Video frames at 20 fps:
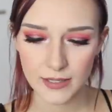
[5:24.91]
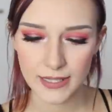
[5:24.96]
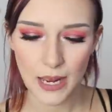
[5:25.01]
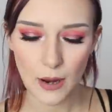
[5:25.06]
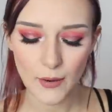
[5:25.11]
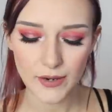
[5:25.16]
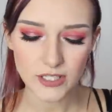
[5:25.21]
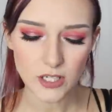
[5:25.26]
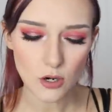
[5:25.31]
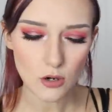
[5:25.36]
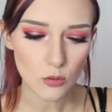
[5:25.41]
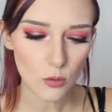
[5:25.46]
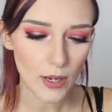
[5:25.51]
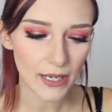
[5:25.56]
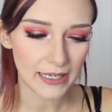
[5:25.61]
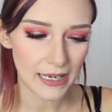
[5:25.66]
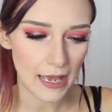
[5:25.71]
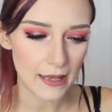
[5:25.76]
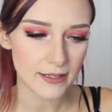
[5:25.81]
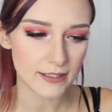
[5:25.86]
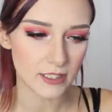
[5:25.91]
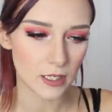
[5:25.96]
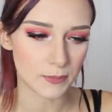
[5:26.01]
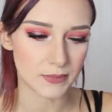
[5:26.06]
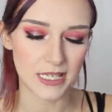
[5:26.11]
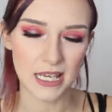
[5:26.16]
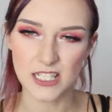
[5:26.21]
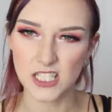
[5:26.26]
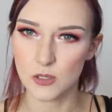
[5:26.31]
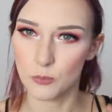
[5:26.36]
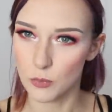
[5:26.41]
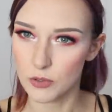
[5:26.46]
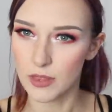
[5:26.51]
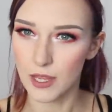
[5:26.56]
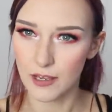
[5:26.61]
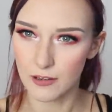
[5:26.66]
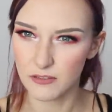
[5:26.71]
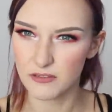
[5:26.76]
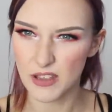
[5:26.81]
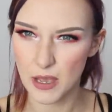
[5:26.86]
Now I don't quite get this obsession with
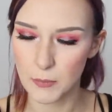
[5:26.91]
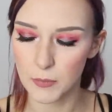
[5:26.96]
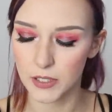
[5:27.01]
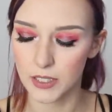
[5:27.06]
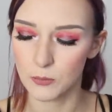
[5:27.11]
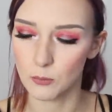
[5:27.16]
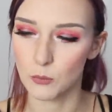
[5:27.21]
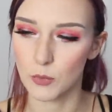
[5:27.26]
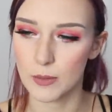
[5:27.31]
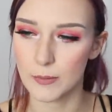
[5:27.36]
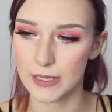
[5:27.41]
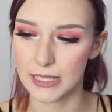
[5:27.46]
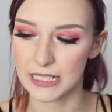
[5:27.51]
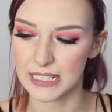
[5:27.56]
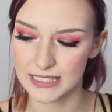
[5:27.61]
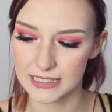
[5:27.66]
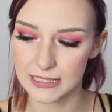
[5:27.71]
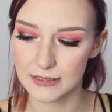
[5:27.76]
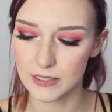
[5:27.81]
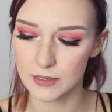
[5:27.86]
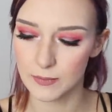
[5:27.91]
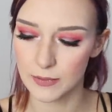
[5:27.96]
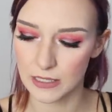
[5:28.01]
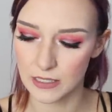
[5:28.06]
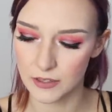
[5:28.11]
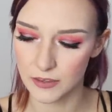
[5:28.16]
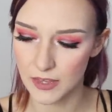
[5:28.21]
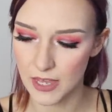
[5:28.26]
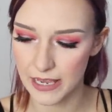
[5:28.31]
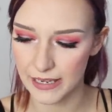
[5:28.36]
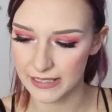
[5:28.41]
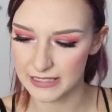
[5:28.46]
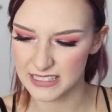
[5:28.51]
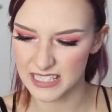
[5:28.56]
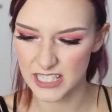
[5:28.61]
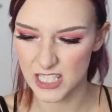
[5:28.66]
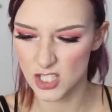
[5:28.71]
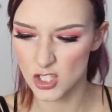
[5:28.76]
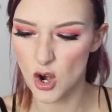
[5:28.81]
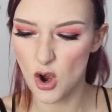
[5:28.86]
like feminine women. It seems to be a thing.
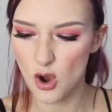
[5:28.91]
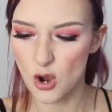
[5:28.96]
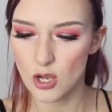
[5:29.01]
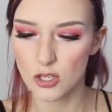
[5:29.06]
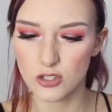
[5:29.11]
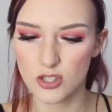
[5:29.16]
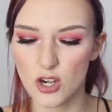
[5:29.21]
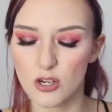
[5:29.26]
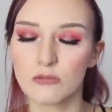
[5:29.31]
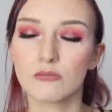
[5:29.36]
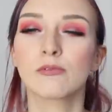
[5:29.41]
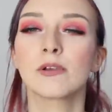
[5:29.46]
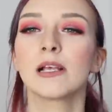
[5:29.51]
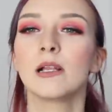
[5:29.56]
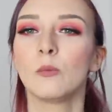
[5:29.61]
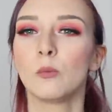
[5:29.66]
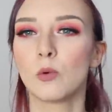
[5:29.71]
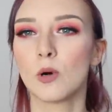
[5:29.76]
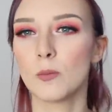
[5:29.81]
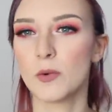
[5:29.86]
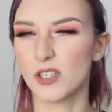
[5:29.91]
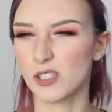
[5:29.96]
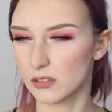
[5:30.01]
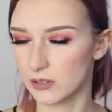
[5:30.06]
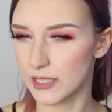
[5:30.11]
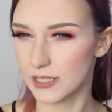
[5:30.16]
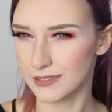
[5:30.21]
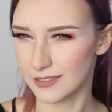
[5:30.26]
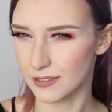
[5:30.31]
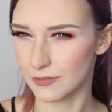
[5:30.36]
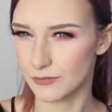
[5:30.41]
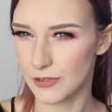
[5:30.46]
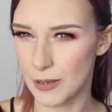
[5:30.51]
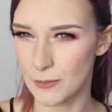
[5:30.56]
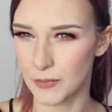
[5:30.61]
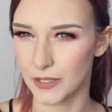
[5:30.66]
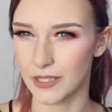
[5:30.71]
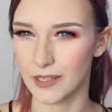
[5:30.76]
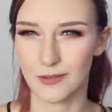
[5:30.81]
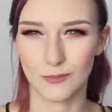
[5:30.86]
It's like you're not not a real woman unless you're
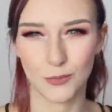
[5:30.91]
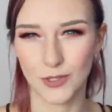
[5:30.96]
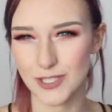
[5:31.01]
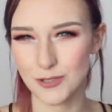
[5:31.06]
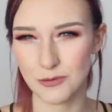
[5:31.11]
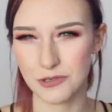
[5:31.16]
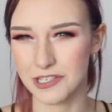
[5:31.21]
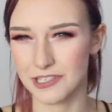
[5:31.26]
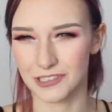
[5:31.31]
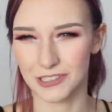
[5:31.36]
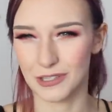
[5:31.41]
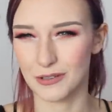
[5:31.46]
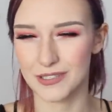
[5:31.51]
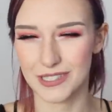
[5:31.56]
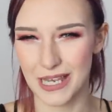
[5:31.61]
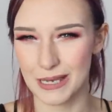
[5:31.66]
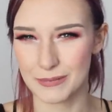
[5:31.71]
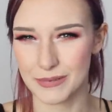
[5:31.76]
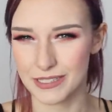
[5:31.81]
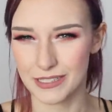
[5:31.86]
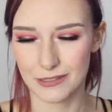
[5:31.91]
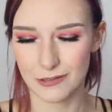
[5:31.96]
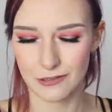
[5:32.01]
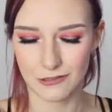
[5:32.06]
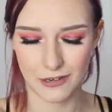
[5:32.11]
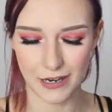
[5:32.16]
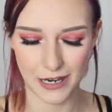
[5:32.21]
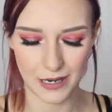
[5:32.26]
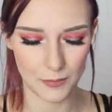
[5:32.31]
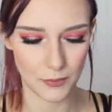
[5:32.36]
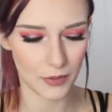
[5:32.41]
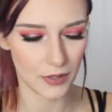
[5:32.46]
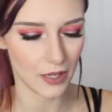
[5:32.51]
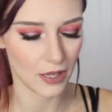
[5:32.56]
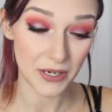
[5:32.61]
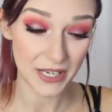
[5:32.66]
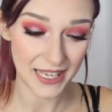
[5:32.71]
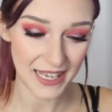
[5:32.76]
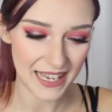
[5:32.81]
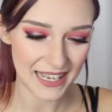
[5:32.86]
feminine, which we all know is absolute crap.
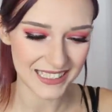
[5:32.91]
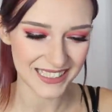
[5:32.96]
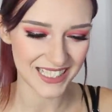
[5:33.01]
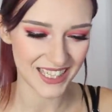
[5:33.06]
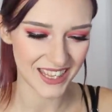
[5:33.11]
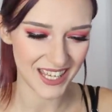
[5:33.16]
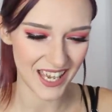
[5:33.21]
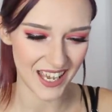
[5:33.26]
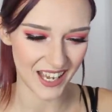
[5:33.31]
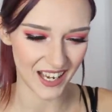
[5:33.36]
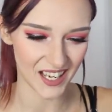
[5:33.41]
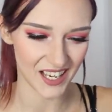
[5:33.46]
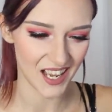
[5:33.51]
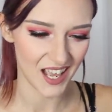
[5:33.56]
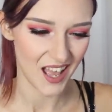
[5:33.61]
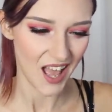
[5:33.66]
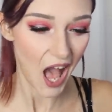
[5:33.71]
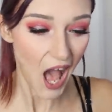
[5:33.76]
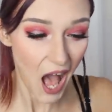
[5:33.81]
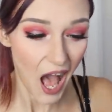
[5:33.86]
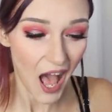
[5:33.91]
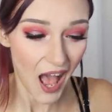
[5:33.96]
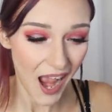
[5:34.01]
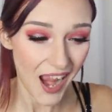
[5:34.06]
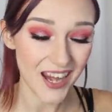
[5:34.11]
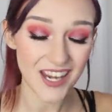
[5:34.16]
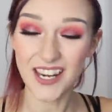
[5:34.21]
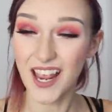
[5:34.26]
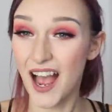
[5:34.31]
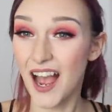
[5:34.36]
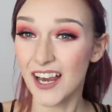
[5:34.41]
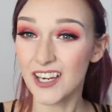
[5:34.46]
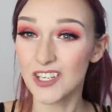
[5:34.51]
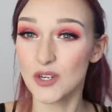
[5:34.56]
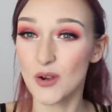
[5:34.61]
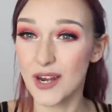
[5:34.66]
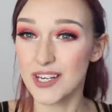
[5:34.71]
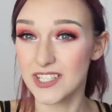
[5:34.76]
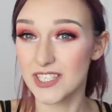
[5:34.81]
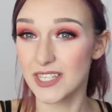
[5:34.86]
But here's the thing. I I
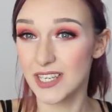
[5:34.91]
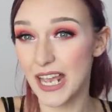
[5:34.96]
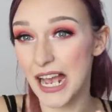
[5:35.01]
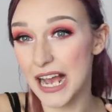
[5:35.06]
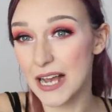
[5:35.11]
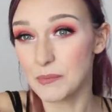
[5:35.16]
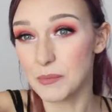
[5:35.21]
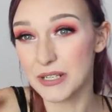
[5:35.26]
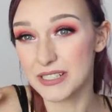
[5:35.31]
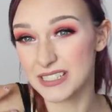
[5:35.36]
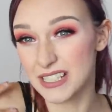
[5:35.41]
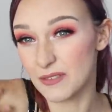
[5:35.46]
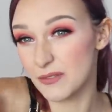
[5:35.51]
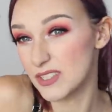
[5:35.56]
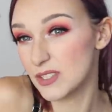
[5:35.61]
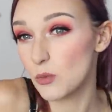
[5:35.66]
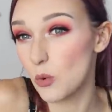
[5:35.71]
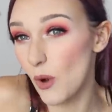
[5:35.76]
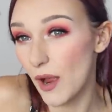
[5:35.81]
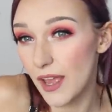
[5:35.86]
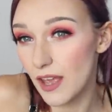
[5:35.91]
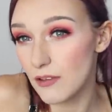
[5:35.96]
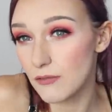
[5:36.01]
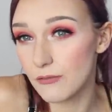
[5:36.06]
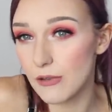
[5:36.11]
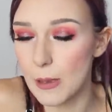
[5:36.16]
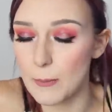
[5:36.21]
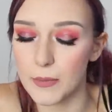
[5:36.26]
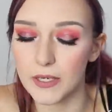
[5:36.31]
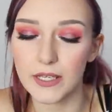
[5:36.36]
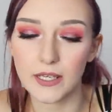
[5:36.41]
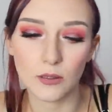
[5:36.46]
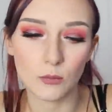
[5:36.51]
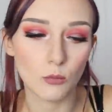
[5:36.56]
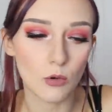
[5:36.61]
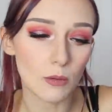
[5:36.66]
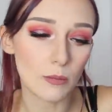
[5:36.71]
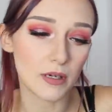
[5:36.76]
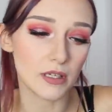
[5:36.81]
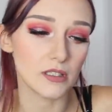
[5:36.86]
do actually count myself as quite a
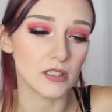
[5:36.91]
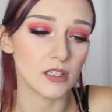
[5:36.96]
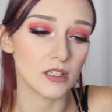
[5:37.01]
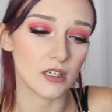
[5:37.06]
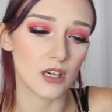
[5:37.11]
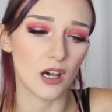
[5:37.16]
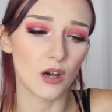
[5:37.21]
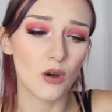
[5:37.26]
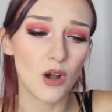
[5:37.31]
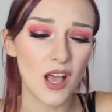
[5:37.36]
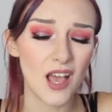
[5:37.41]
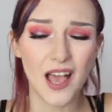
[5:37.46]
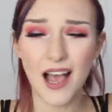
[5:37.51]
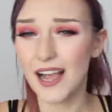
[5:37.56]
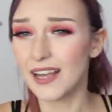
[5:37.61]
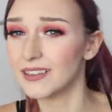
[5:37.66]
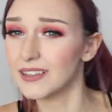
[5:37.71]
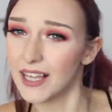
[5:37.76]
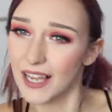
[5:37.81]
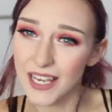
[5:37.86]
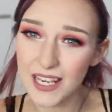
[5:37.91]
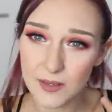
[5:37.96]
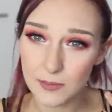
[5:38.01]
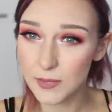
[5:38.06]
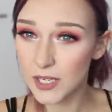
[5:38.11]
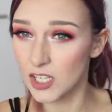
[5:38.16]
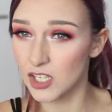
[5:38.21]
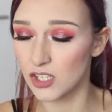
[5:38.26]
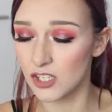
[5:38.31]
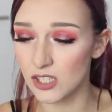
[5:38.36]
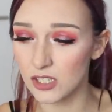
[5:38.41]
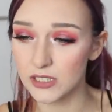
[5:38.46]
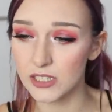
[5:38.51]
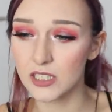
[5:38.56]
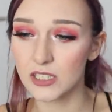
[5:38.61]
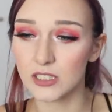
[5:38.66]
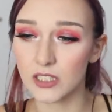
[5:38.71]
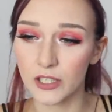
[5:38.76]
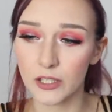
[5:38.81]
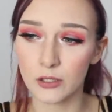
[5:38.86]
feminine woman, you know. I like my
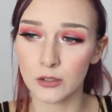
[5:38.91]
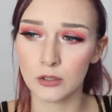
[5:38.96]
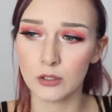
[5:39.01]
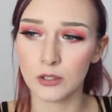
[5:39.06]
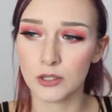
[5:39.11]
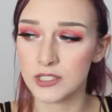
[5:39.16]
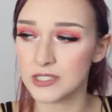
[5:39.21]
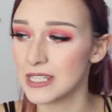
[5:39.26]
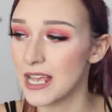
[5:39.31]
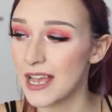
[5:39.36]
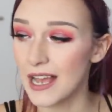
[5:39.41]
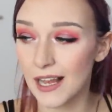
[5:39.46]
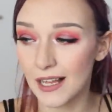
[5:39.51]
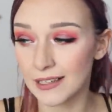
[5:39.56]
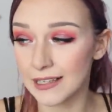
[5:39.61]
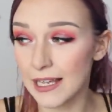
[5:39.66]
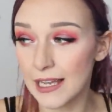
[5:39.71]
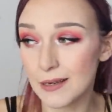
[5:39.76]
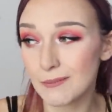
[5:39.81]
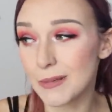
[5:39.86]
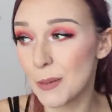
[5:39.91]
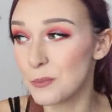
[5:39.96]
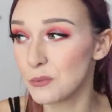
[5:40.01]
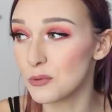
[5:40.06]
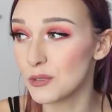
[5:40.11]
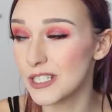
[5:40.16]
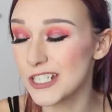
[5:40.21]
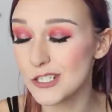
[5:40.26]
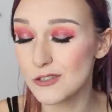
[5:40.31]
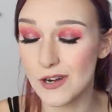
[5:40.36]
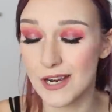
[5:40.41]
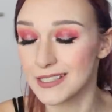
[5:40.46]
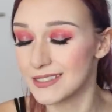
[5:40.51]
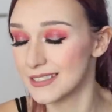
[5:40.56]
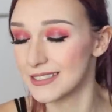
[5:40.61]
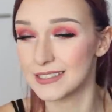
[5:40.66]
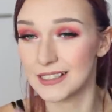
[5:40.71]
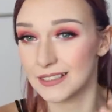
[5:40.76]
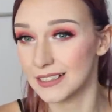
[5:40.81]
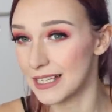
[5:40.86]
girly clothes, I like my pretty
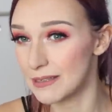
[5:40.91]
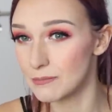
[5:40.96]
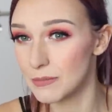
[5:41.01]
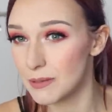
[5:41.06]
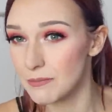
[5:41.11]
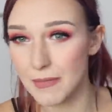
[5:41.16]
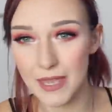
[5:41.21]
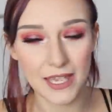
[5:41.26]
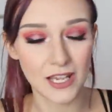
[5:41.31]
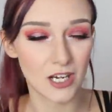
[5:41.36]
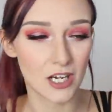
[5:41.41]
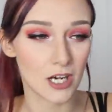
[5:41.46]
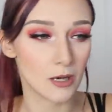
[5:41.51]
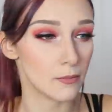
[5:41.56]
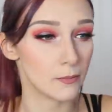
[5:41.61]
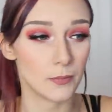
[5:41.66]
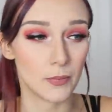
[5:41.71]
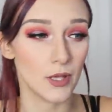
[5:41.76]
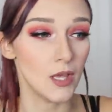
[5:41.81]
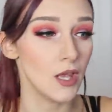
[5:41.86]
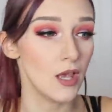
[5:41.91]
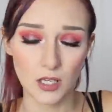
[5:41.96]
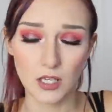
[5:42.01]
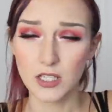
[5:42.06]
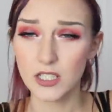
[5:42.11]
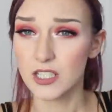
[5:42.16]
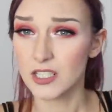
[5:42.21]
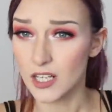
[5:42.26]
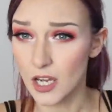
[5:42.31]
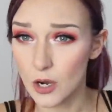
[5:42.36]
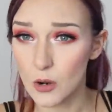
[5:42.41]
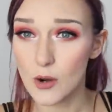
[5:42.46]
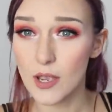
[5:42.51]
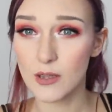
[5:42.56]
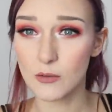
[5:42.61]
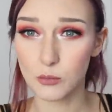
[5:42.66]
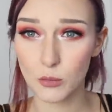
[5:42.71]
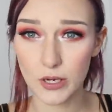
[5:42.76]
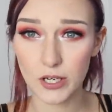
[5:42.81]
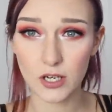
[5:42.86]
dresses, I like my makeup. You know,
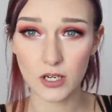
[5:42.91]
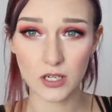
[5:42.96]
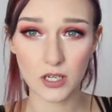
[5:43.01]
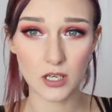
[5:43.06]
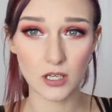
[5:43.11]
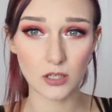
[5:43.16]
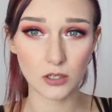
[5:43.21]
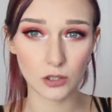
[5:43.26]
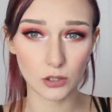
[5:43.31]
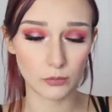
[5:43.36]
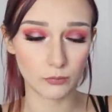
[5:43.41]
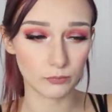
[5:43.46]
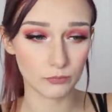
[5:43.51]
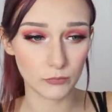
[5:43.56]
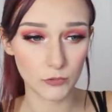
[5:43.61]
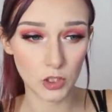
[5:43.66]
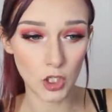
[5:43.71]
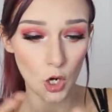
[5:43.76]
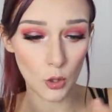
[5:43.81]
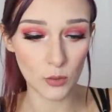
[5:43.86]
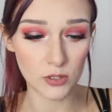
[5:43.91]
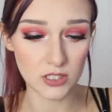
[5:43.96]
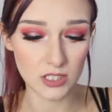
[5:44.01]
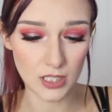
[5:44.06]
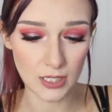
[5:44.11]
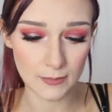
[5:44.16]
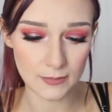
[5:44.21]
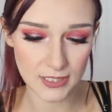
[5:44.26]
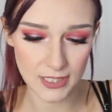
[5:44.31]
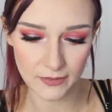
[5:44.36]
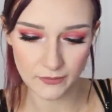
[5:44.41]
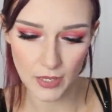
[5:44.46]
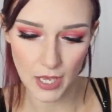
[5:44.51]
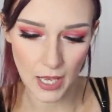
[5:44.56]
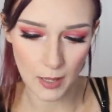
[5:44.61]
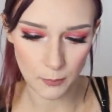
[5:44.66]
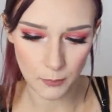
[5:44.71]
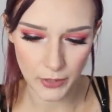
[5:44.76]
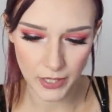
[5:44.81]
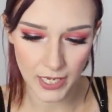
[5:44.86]
if we're going to go in terms of
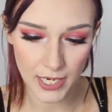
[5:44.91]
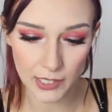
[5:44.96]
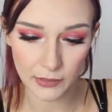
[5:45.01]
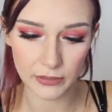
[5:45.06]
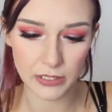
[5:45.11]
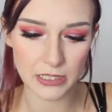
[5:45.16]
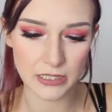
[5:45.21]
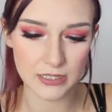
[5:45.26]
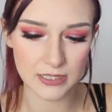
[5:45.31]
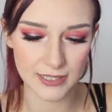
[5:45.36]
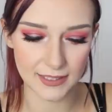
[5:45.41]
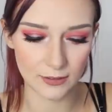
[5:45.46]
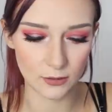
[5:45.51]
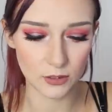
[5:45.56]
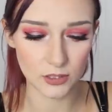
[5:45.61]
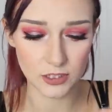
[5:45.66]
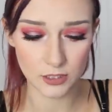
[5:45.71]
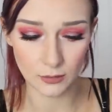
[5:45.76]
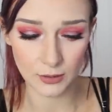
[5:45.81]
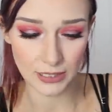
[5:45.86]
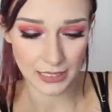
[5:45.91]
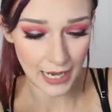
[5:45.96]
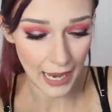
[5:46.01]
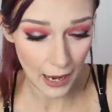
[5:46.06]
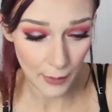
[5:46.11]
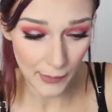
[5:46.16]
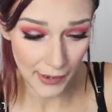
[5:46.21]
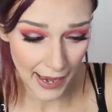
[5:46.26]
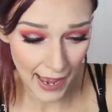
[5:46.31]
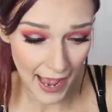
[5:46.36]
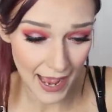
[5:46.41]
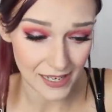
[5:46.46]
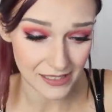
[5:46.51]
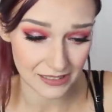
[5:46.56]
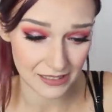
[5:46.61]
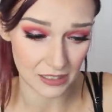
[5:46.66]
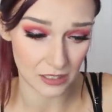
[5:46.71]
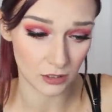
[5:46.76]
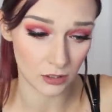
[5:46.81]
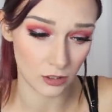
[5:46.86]
appearance and also in how I
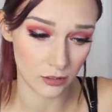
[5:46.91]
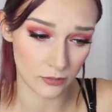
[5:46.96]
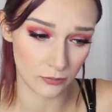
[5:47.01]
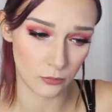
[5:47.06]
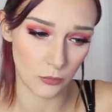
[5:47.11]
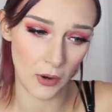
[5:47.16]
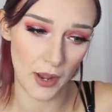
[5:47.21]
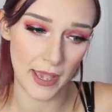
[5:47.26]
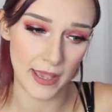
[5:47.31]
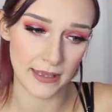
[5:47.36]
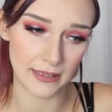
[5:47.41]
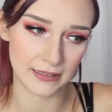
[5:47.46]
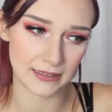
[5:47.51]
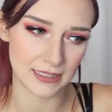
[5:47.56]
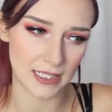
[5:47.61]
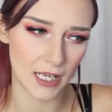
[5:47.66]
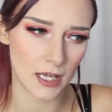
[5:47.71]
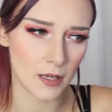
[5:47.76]
act in a lot of ways.